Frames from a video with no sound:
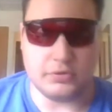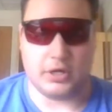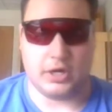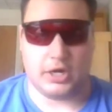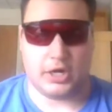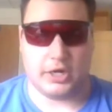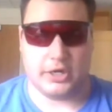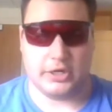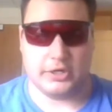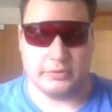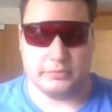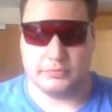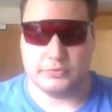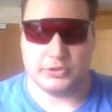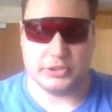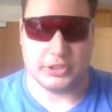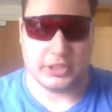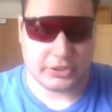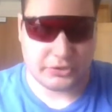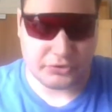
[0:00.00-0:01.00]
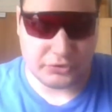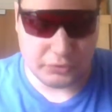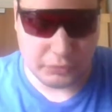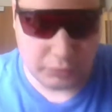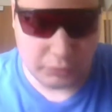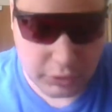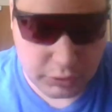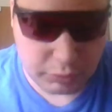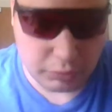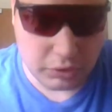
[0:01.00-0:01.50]
I am Jackson
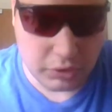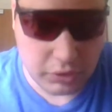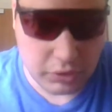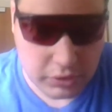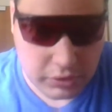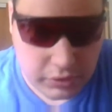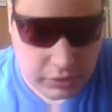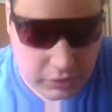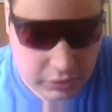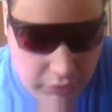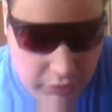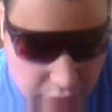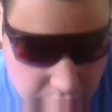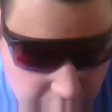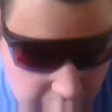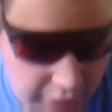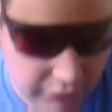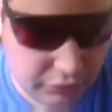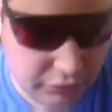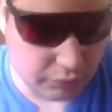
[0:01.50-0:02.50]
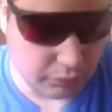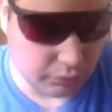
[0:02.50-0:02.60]
Ridgeway, Jackson